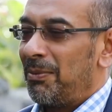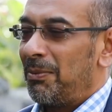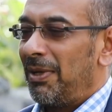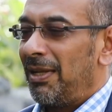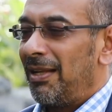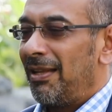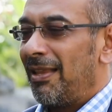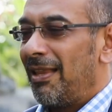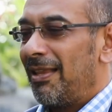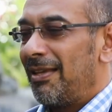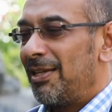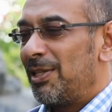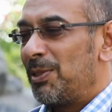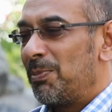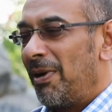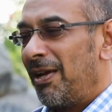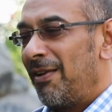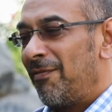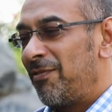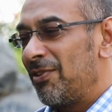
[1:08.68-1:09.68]
Well,
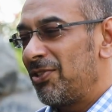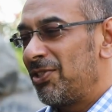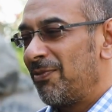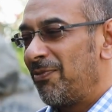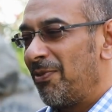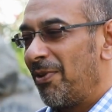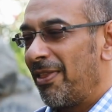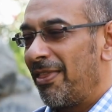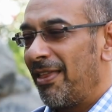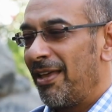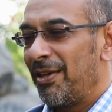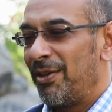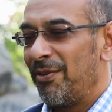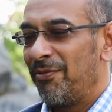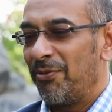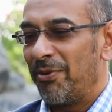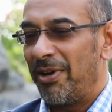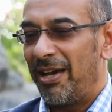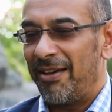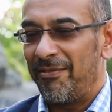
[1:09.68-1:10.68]
Ismail, first of all, thank
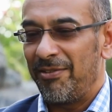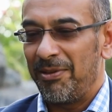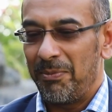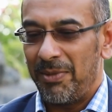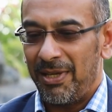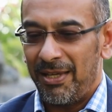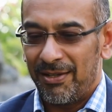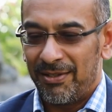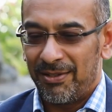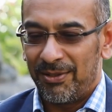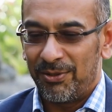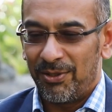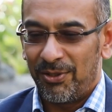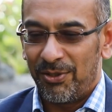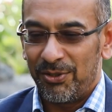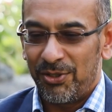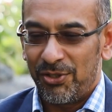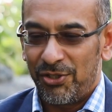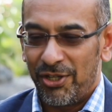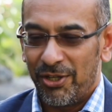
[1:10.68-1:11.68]
you for having me
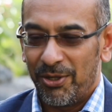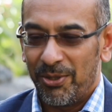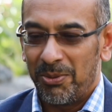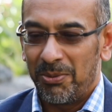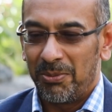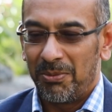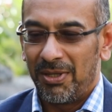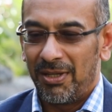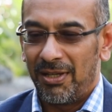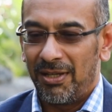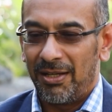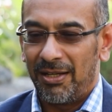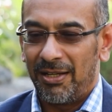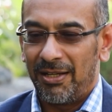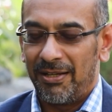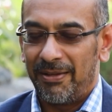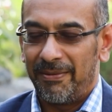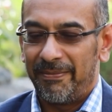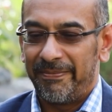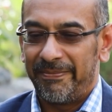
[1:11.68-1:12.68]
on the show.
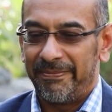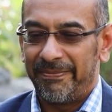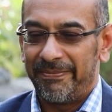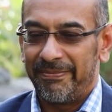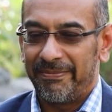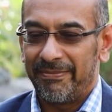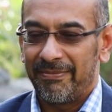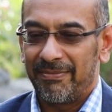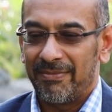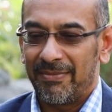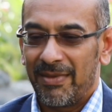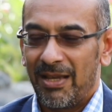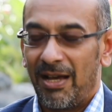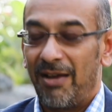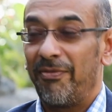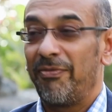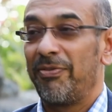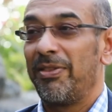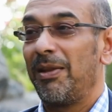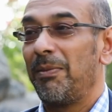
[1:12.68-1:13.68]

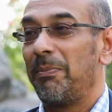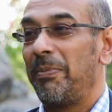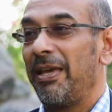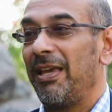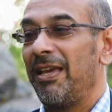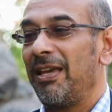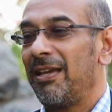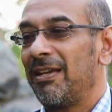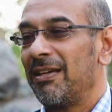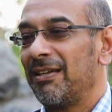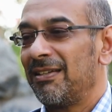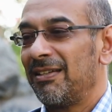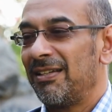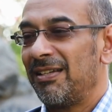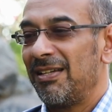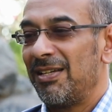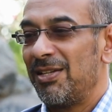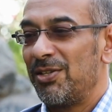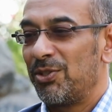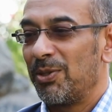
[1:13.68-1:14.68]
Afzal Baig
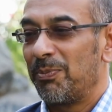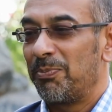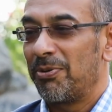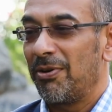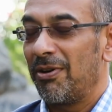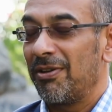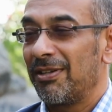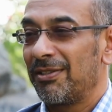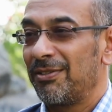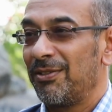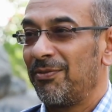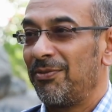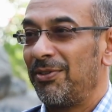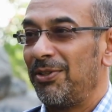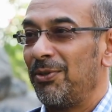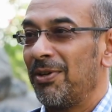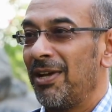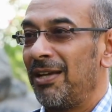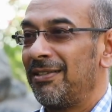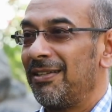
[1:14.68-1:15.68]
is a product of
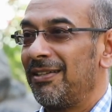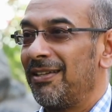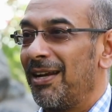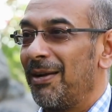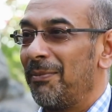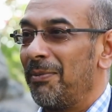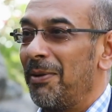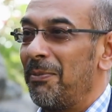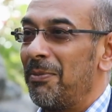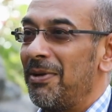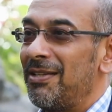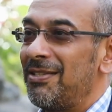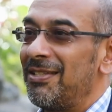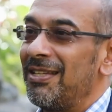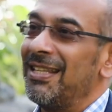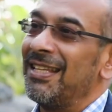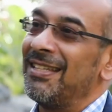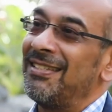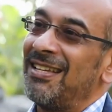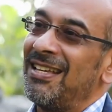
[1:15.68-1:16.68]
the United Arab
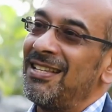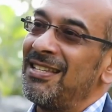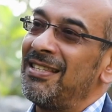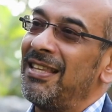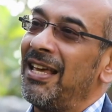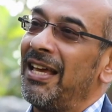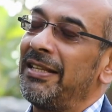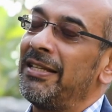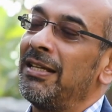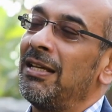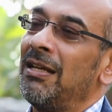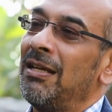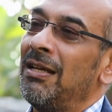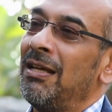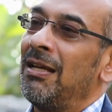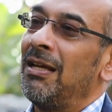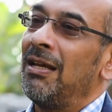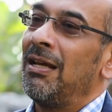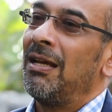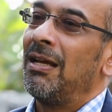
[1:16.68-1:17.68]
Emirates in the sense that
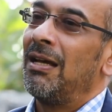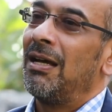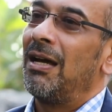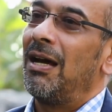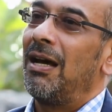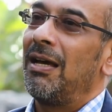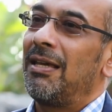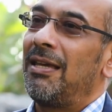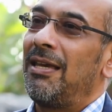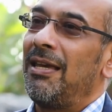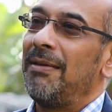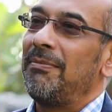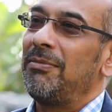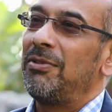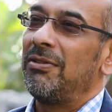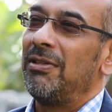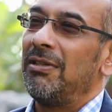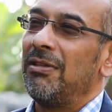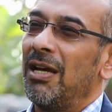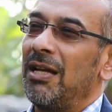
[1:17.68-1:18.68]
I came
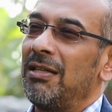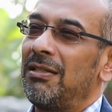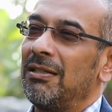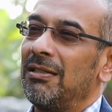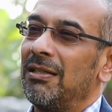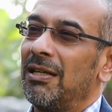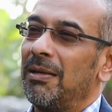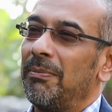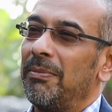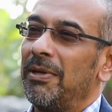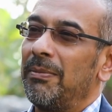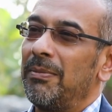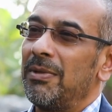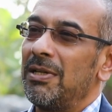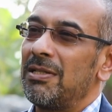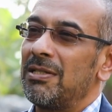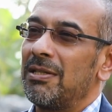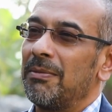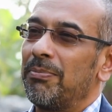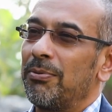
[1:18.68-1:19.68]
to the United Arab
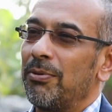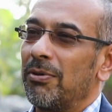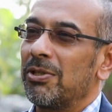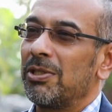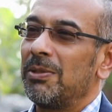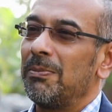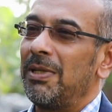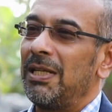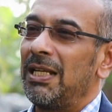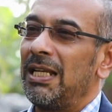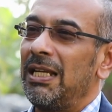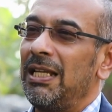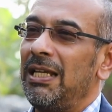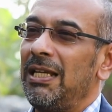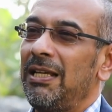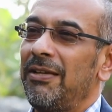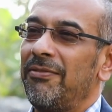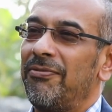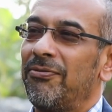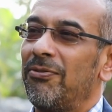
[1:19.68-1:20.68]
Emirates
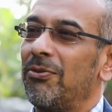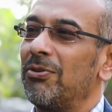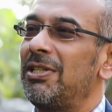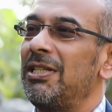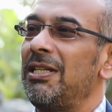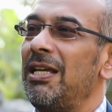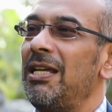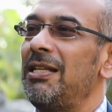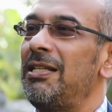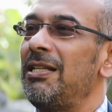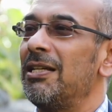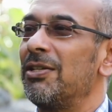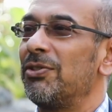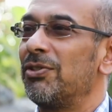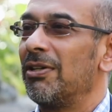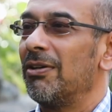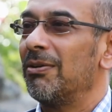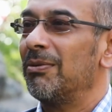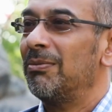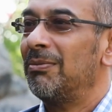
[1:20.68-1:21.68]
approximately 48
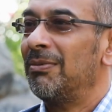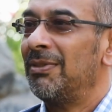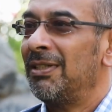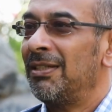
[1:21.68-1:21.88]
years ago.